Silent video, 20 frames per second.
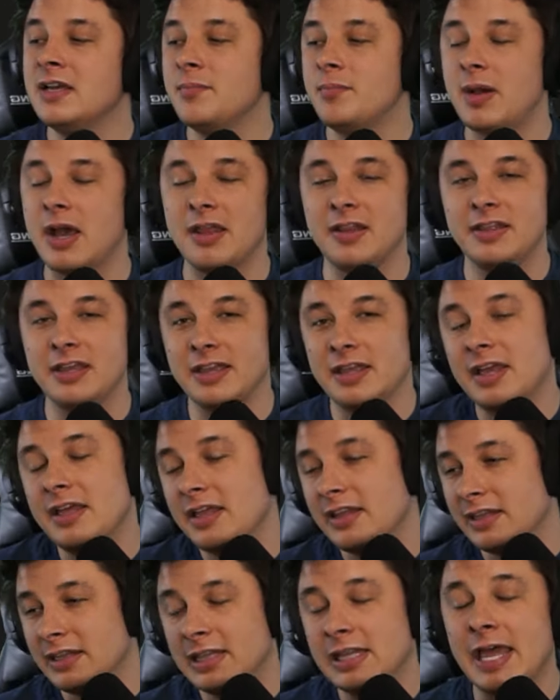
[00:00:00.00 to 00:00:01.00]
But
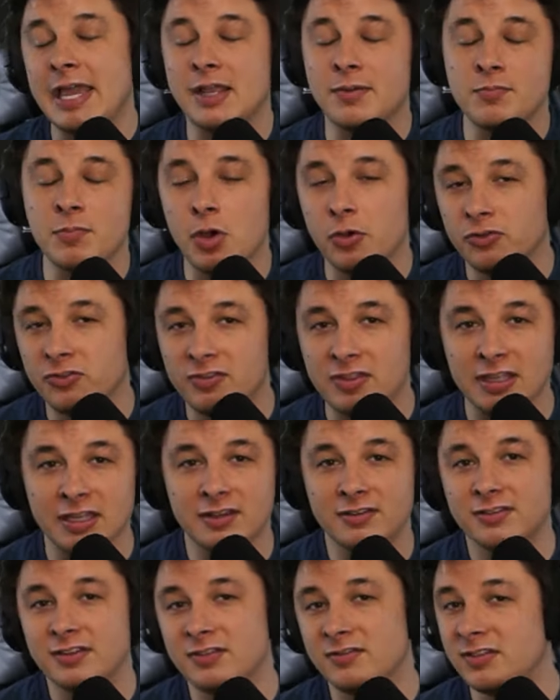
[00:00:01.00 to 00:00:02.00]
like most
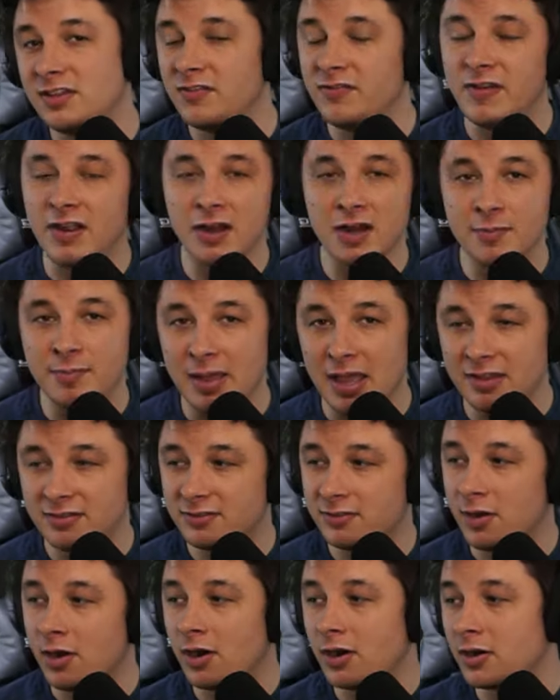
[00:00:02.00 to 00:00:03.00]
things, the very
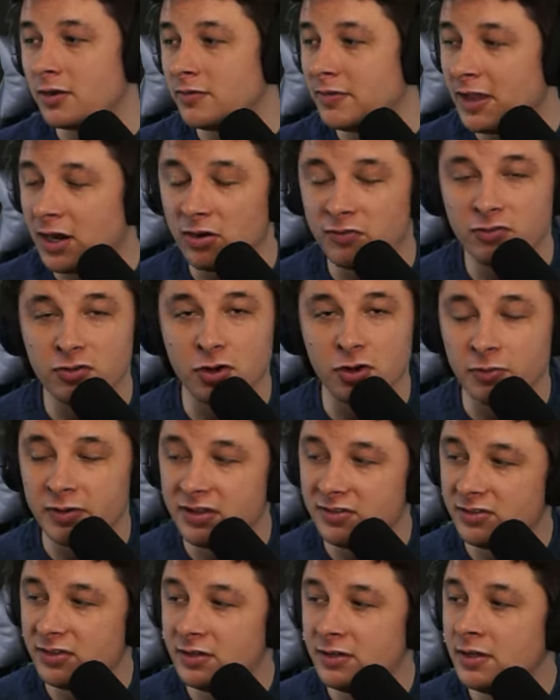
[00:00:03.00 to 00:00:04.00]
best are there for a
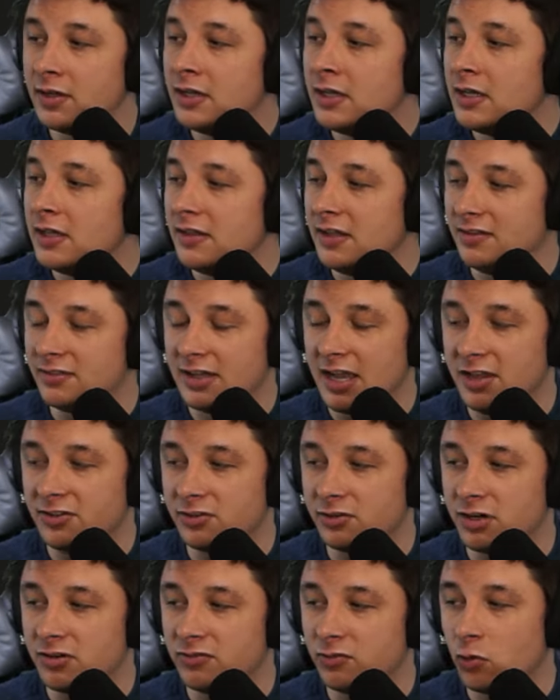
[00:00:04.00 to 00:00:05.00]
reason. These
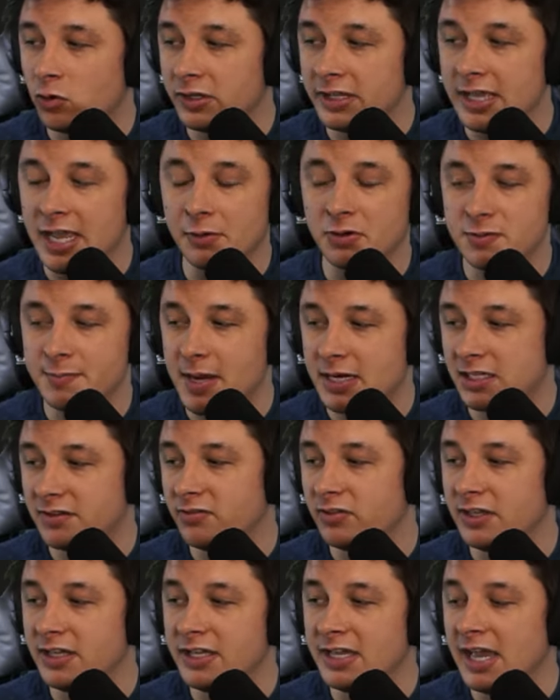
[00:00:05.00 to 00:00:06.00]
guys are at 48
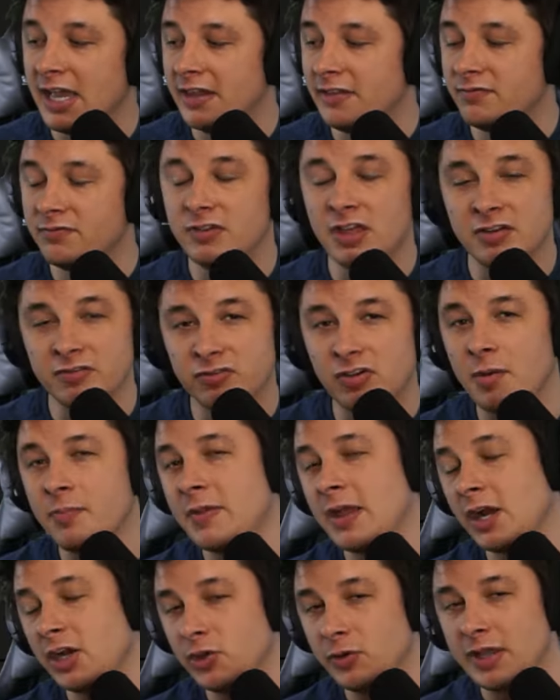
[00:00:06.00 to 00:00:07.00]
respectively, and
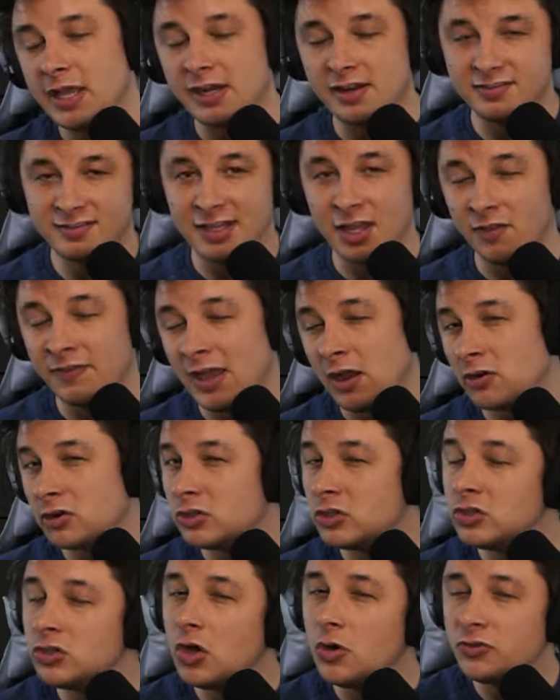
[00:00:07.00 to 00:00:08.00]
from there you kind of scale down
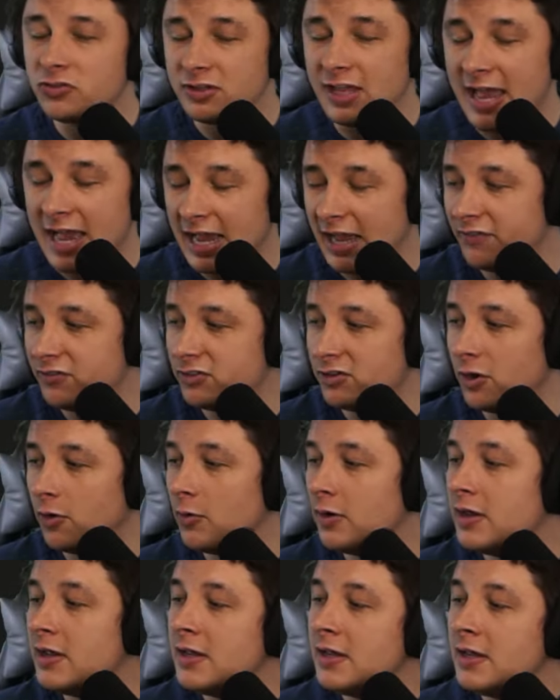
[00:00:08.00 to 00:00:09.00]
close to half.
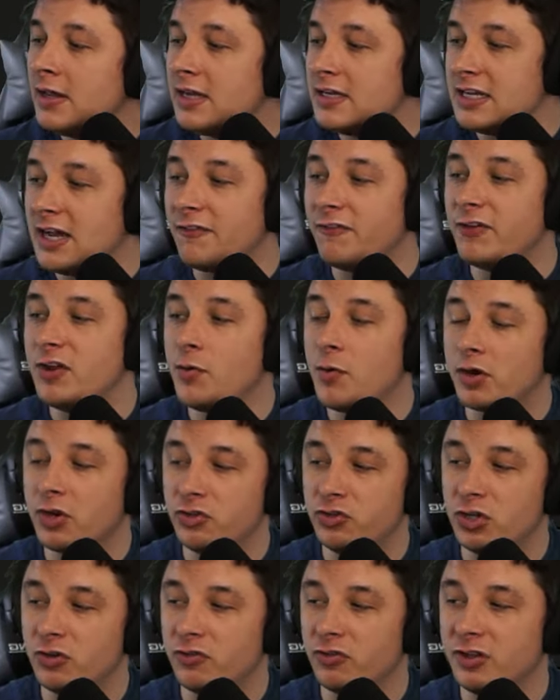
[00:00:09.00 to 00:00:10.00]
So definitely want
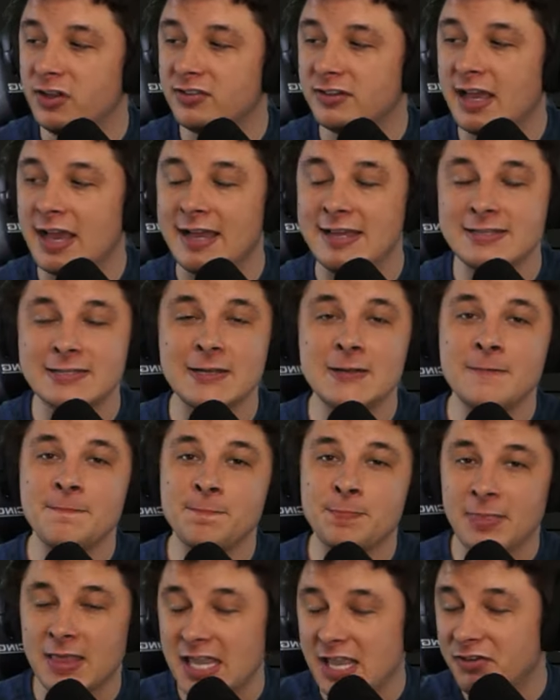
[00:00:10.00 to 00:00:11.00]
to shoot for these guys.
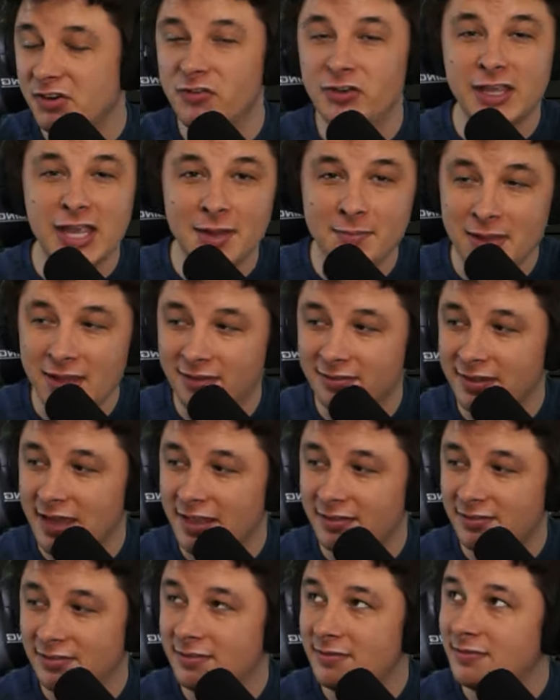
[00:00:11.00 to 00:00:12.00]
Even if you can't make
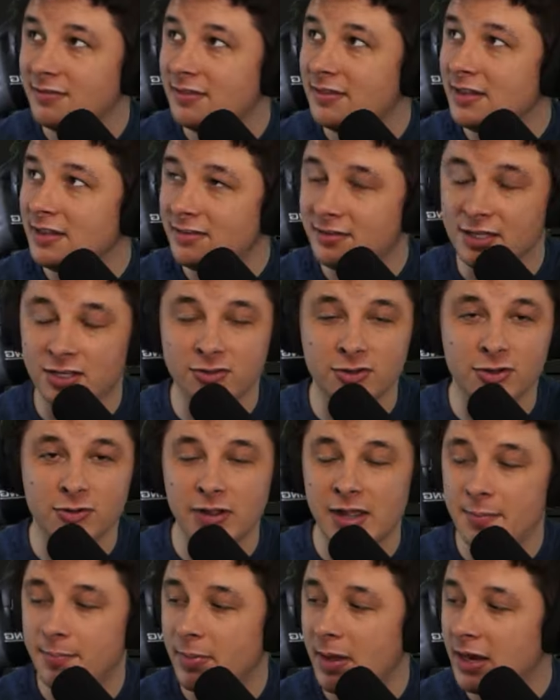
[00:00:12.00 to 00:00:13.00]
sets, these things are
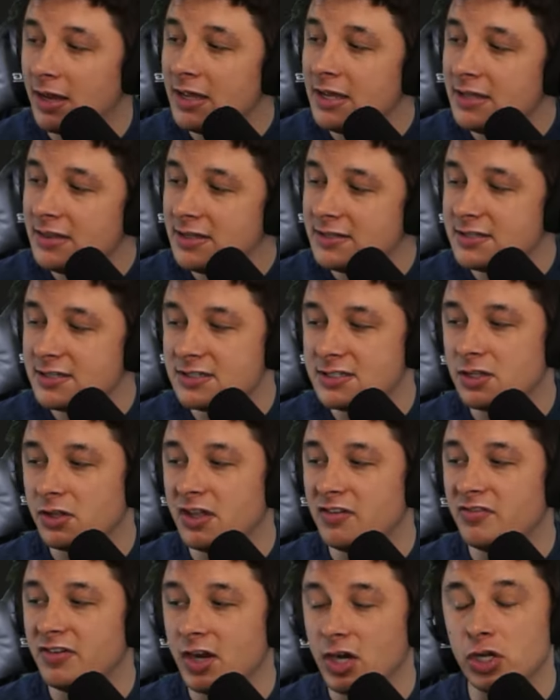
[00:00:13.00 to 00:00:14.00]
great. But this is
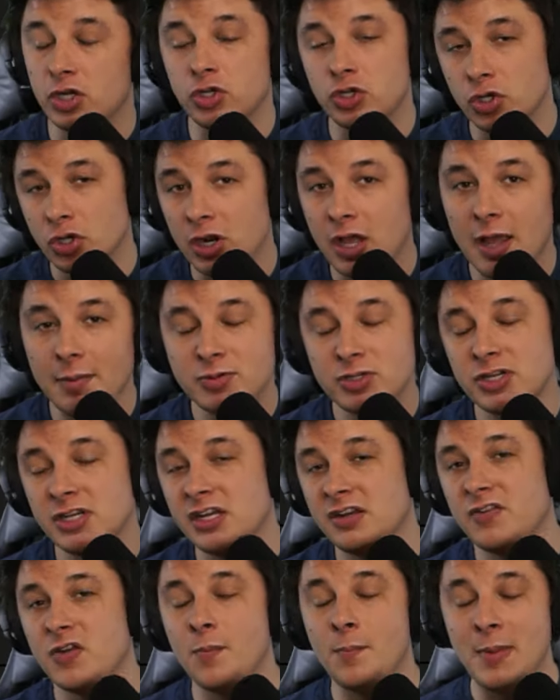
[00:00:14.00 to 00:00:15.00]
still a very good option,
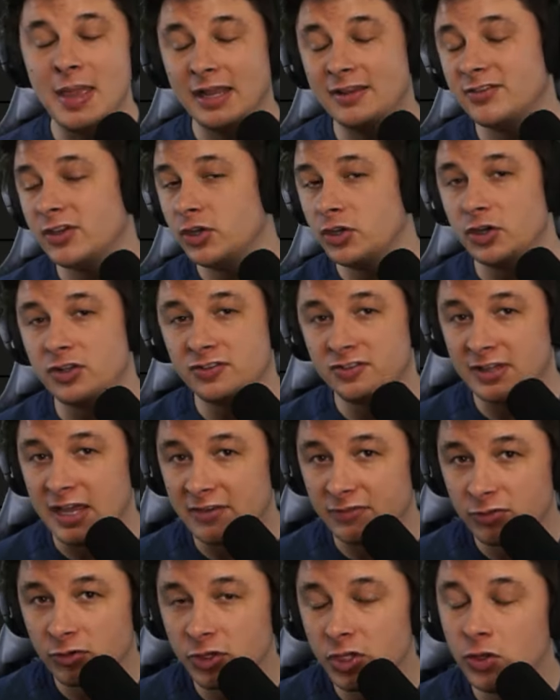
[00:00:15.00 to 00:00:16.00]
and if it makes a good
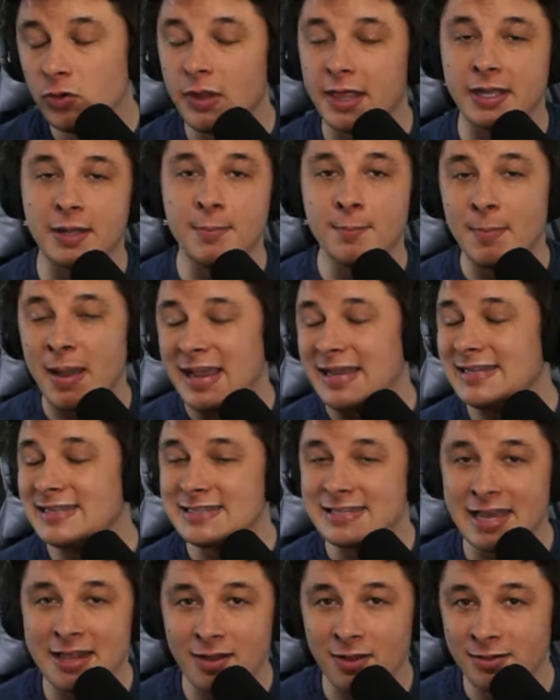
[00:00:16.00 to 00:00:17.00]
set for you, like a might
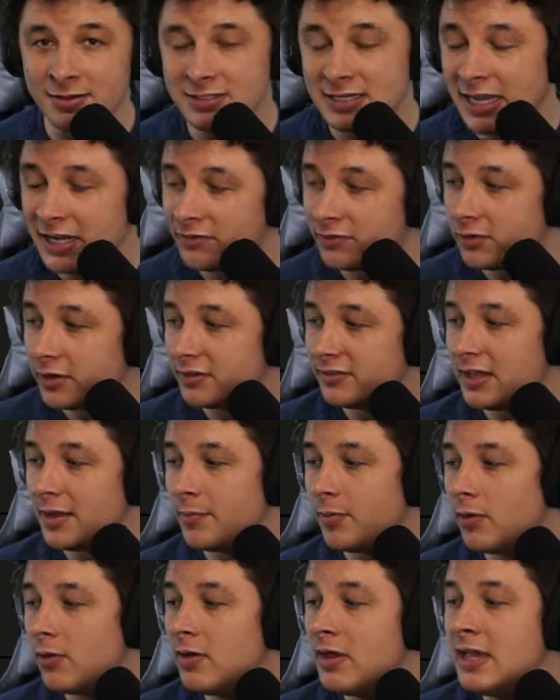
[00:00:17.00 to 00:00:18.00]
set on Dane, for
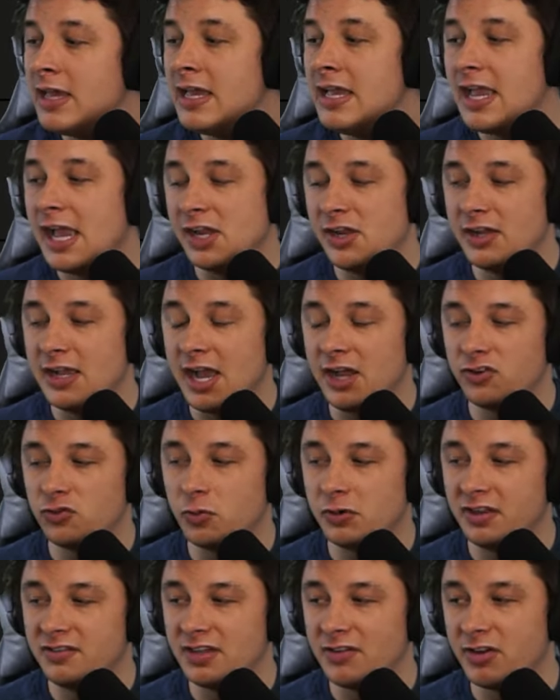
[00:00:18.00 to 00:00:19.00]
example, and you got
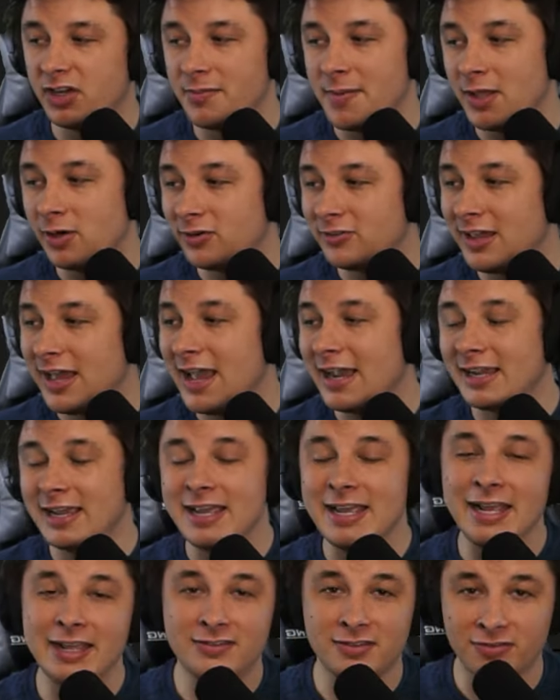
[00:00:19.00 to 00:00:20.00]
27 commander attack,
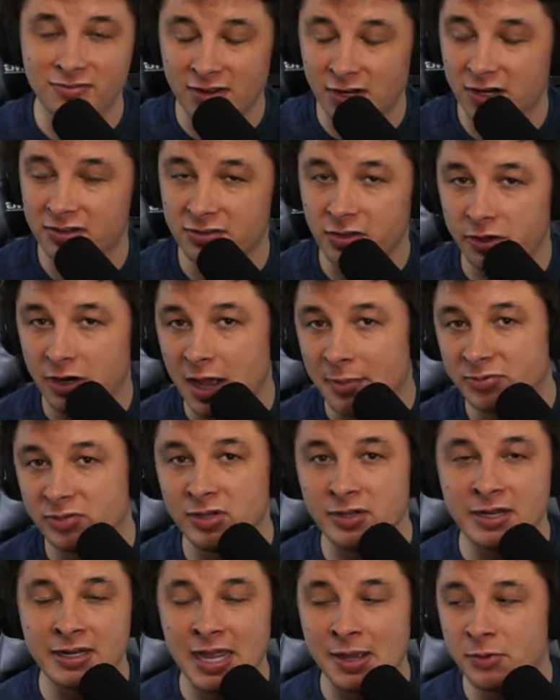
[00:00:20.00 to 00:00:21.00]
it's a very solid
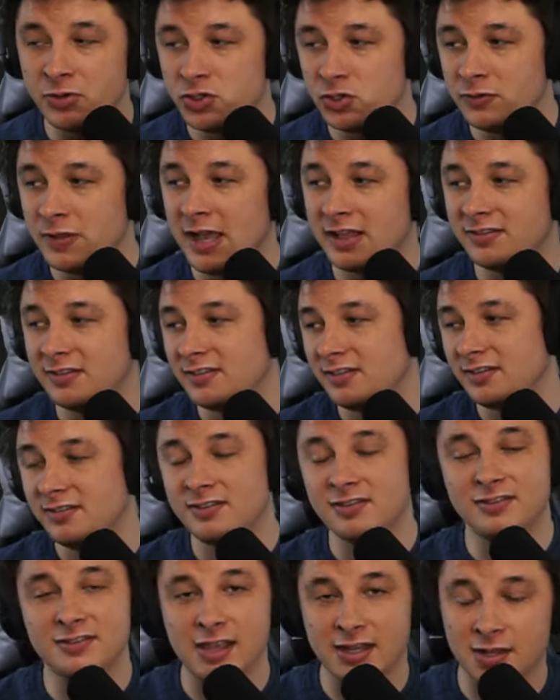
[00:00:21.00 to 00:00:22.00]
option, and I would do that since
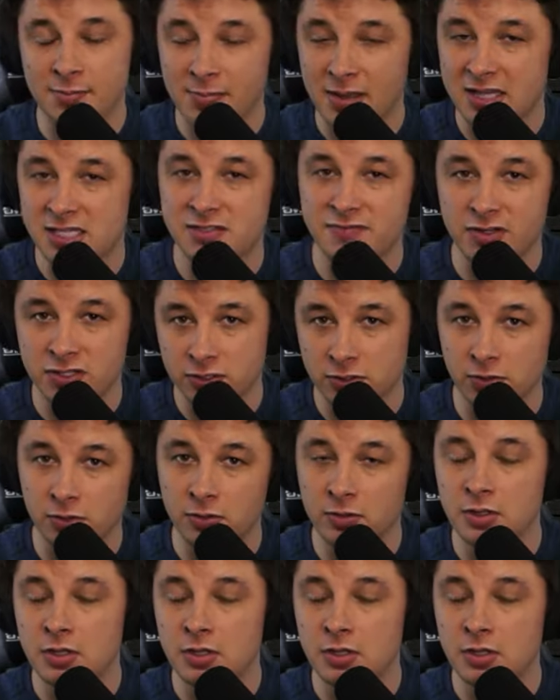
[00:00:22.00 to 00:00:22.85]
it's the second best physical